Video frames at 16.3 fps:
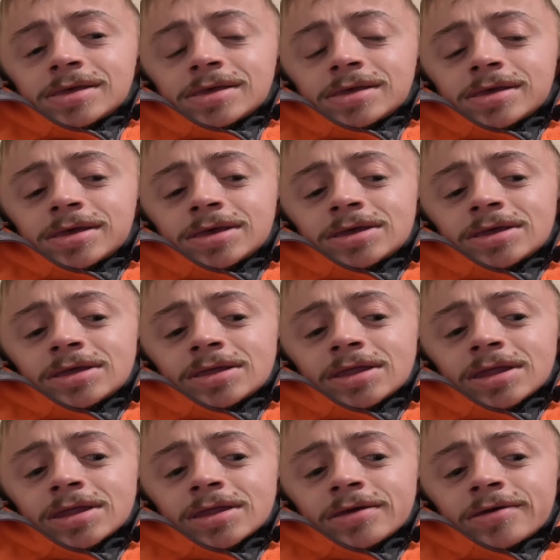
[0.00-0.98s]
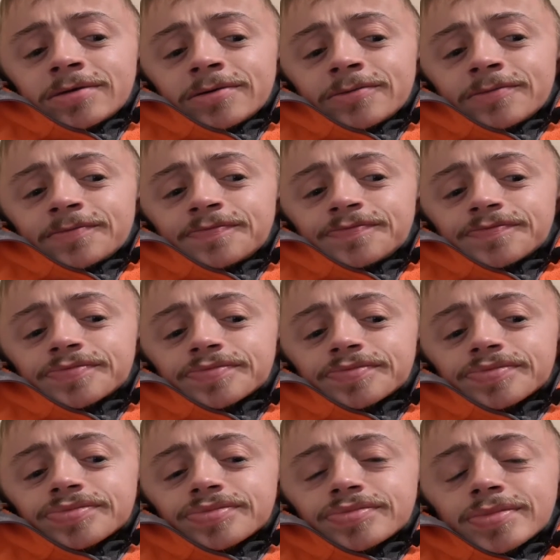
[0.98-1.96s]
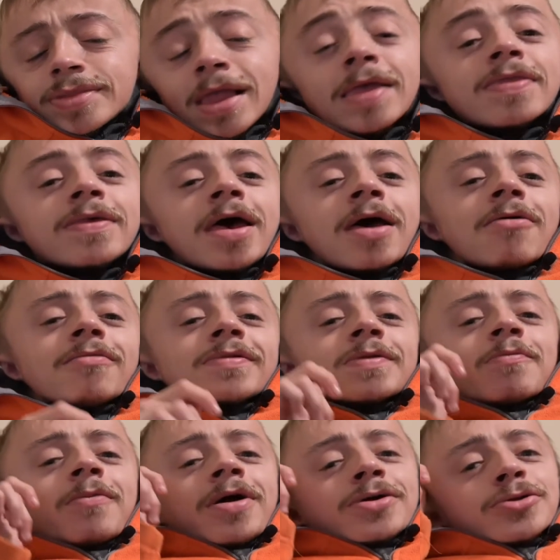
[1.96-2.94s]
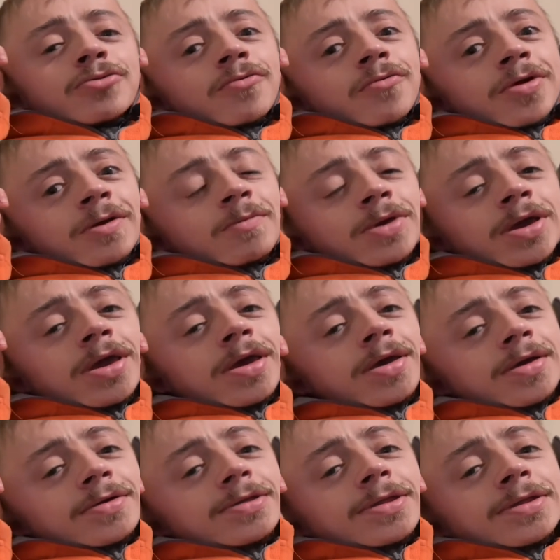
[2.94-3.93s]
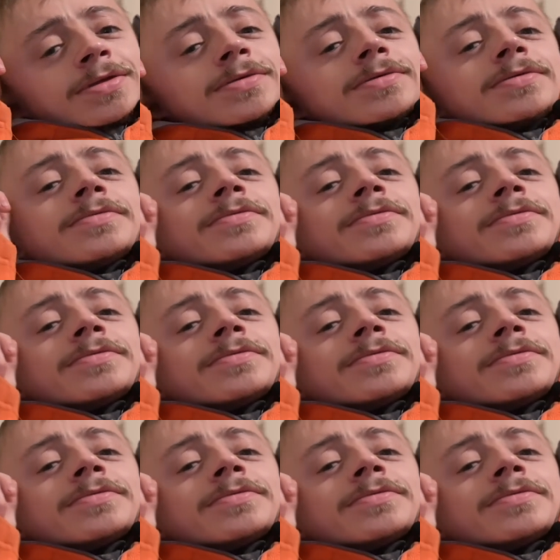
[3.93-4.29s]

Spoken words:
And so that was my dream gig, too.